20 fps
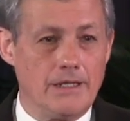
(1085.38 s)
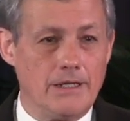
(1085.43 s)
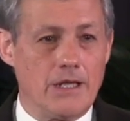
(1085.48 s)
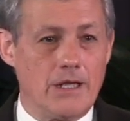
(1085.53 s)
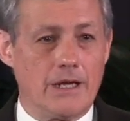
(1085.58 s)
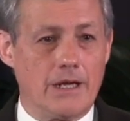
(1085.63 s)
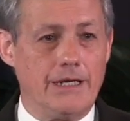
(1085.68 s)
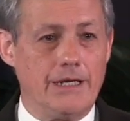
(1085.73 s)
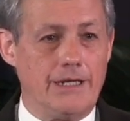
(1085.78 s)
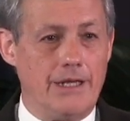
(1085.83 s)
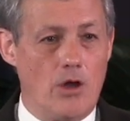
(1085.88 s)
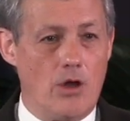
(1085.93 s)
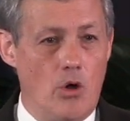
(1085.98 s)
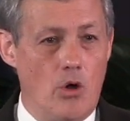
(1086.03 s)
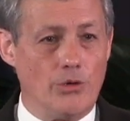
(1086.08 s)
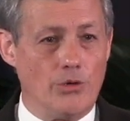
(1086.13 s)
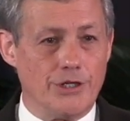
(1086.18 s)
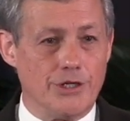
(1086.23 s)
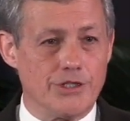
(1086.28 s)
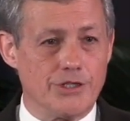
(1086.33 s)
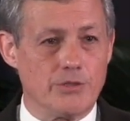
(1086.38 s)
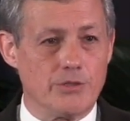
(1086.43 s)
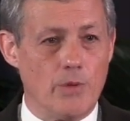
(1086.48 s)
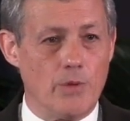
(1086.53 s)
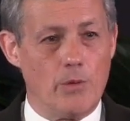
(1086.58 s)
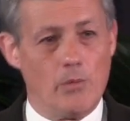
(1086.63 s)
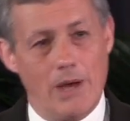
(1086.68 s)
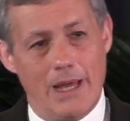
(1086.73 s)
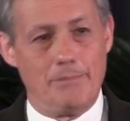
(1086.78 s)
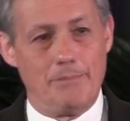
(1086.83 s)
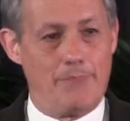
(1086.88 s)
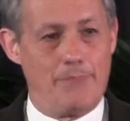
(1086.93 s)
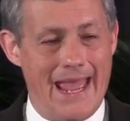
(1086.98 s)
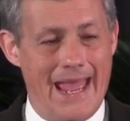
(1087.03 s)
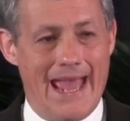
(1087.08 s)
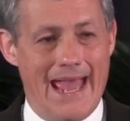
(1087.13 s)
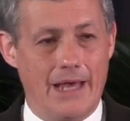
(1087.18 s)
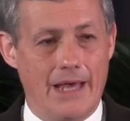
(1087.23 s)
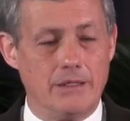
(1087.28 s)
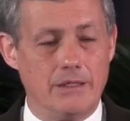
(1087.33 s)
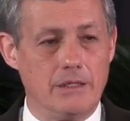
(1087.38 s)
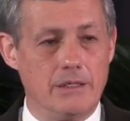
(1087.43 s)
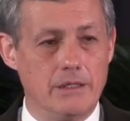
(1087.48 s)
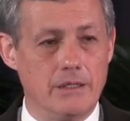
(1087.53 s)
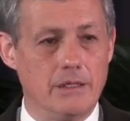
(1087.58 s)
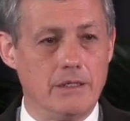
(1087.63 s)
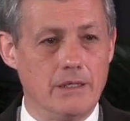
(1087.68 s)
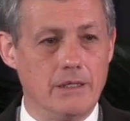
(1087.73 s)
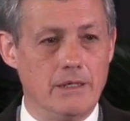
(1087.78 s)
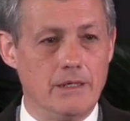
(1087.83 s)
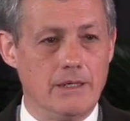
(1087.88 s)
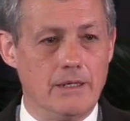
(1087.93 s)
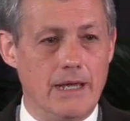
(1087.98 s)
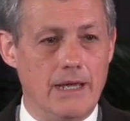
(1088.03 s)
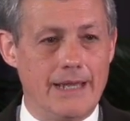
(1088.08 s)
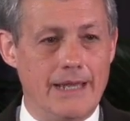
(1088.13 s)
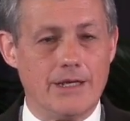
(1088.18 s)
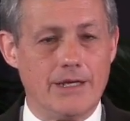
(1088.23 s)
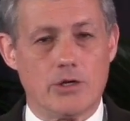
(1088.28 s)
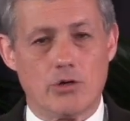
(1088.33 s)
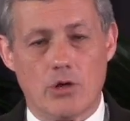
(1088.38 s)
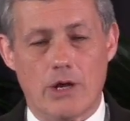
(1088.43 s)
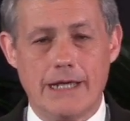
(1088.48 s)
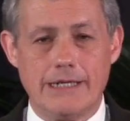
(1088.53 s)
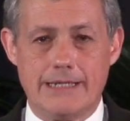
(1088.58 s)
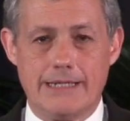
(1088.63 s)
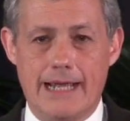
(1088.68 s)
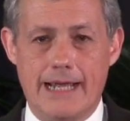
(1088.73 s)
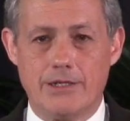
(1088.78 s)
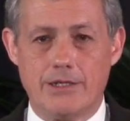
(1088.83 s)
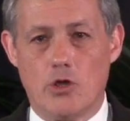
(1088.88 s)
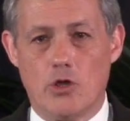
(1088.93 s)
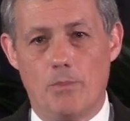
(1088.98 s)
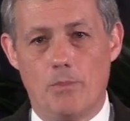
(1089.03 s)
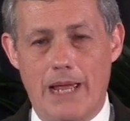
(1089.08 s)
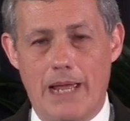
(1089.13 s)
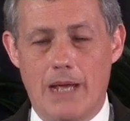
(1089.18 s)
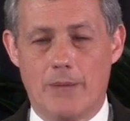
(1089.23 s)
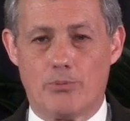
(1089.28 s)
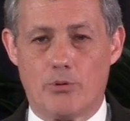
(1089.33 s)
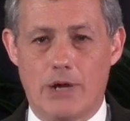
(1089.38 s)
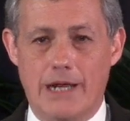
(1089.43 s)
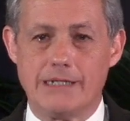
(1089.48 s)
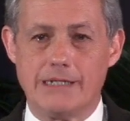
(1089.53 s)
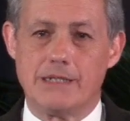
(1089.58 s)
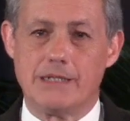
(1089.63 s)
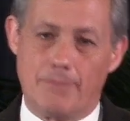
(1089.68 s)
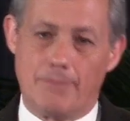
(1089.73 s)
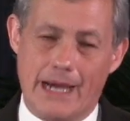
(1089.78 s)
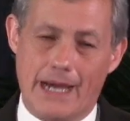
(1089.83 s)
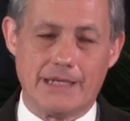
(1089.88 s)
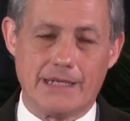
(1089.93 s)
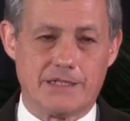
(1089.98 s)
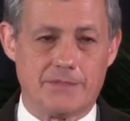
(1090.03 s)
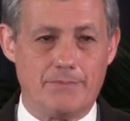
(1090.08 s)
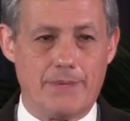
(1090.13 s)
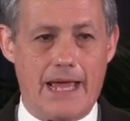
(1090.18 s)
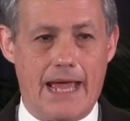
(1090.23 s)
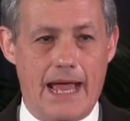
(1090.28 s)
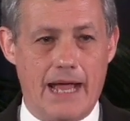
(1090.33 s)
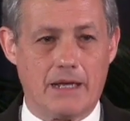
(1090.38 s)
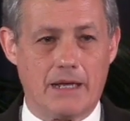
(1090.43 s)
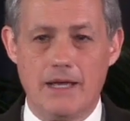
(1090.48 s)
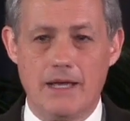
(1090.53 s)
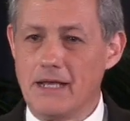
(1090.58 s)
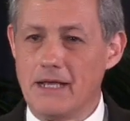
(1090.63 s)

Not only did He own us, we went bad, and then Christ had to go pay a price to buy us back.